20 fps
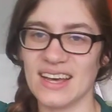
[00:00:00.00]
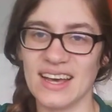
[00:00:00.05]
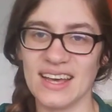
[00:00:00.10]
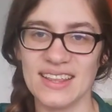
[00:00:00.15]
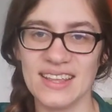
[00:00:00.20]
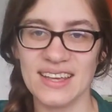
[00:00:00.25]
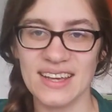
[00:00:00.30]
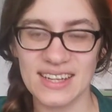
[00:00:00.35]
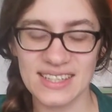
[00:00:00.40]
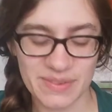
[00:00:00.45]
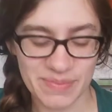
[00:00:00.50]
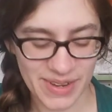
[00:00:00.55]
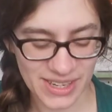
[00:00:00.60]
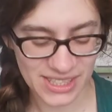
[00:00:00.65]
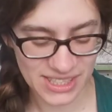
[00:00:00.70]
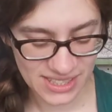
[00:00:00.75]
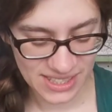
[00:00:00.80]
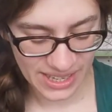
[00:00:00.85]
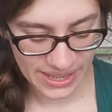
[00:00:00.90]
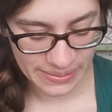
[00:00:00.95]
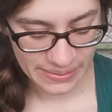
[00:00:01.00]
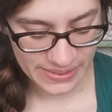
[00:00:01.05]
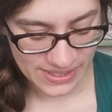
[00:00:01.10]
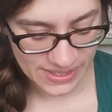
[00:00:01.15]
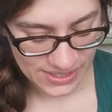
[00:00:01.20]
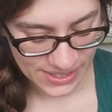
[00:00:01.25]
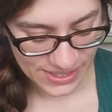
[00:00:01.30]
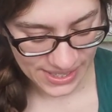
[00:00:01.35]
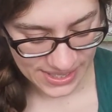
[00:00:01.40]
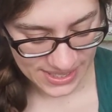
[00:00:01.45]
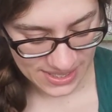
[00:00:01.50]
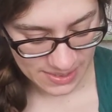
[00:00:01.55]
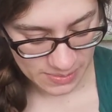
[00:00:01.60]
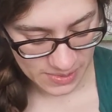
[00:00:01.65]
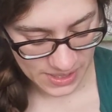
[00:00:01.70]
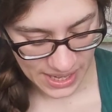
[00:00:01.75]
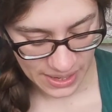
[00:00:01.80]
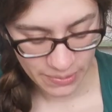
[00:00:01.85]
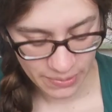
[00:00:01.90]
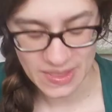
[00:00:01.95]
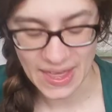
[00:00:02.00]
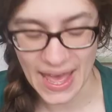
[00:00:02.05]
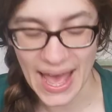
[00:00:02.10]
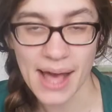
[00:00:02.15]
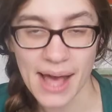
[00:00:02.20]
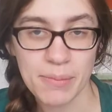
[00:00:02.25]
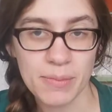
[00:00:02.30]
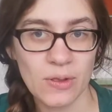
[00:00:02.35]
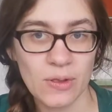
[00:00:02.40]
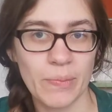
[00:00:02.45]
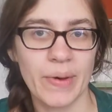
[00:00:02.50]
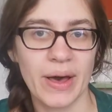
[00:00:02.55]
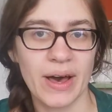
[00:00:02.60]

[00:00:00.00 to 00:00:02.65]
I think I did mention that I was doing some dyeing with apple